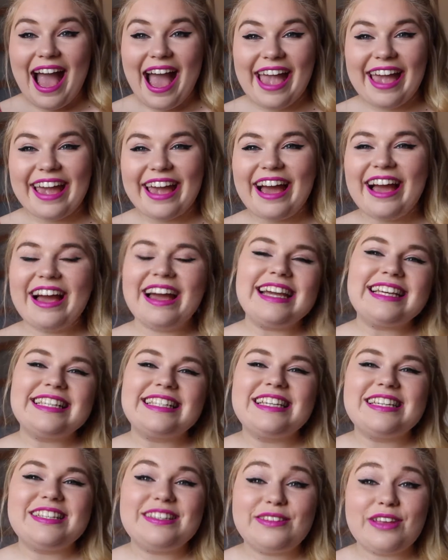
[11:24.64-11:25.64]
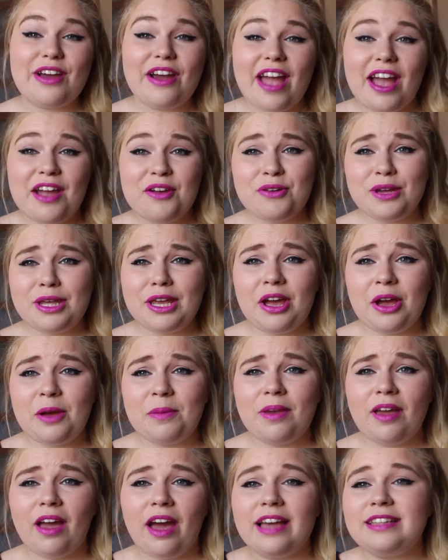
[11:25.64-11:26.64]
Hey guys, so I really
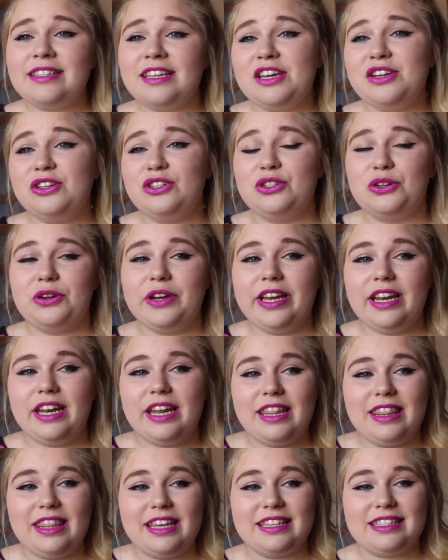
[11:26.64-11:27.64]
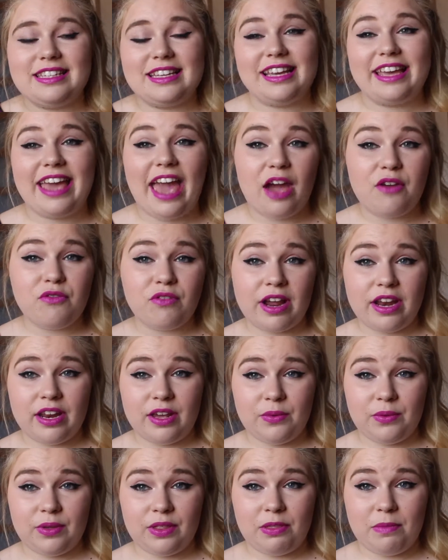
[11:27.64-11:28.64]
hope you guys enjoyed this get
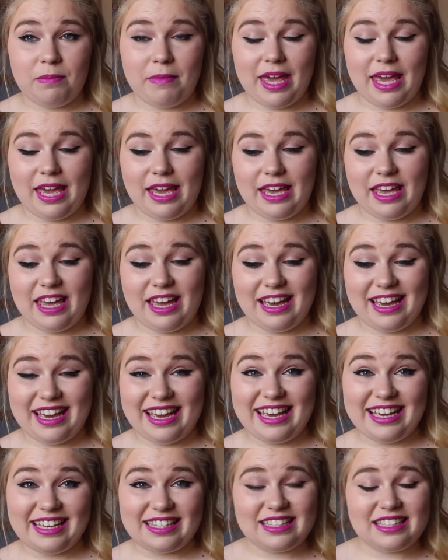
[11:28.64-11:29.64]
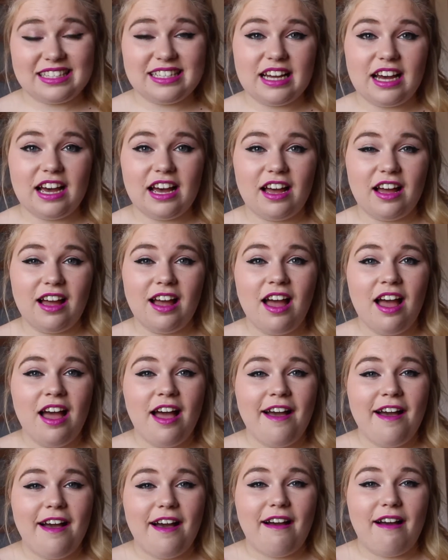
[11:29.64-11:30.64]
ready with me Easter
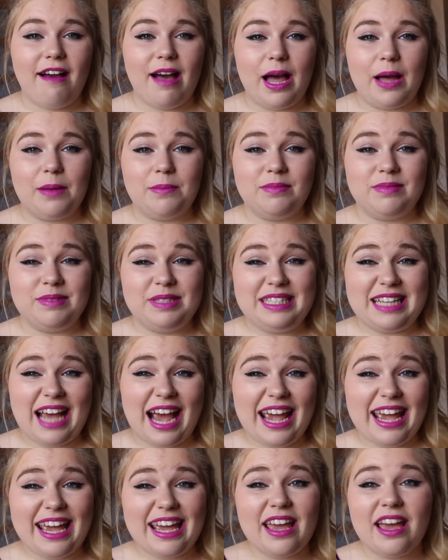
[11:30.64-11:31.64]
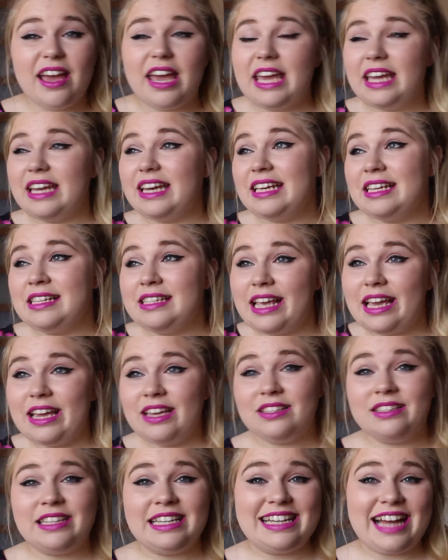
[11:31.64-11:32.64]
day. It is
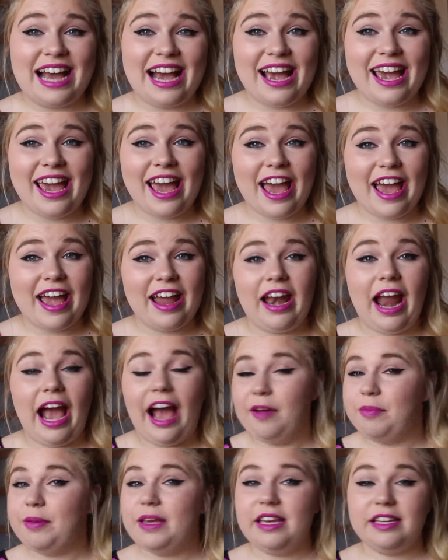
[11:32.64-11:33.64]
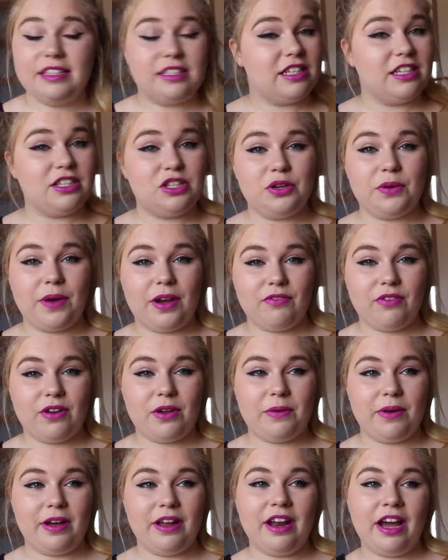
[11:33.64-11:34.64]
Easter day and happy Easter to
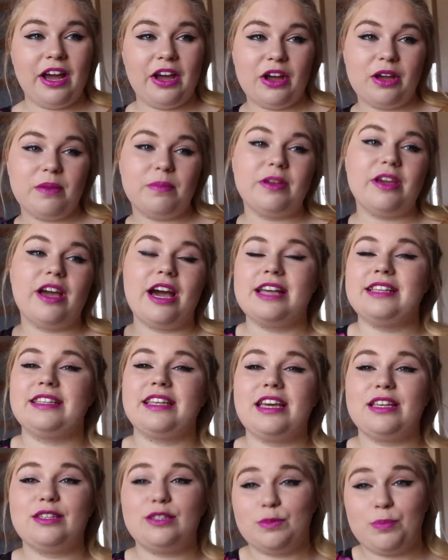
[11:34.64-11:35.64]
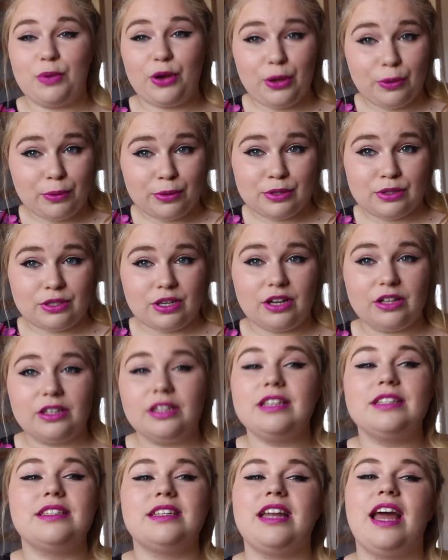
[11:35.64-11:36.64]
everyone. I hope you guys get spoilt with
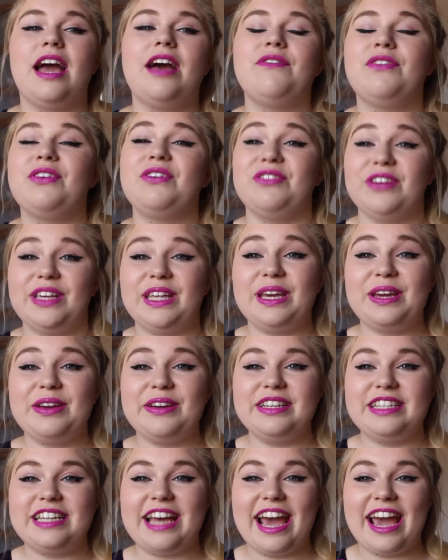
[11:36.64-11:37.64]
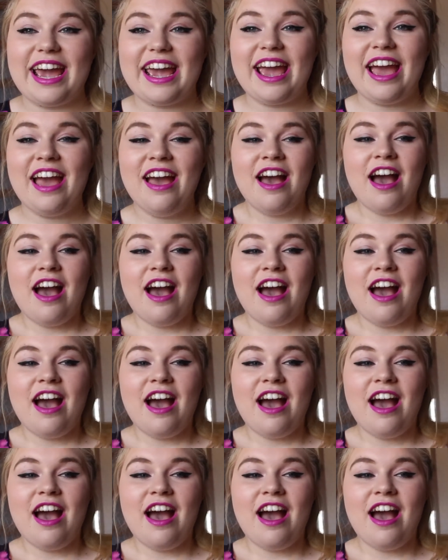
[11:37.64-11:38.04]
chocolates and have a really good day.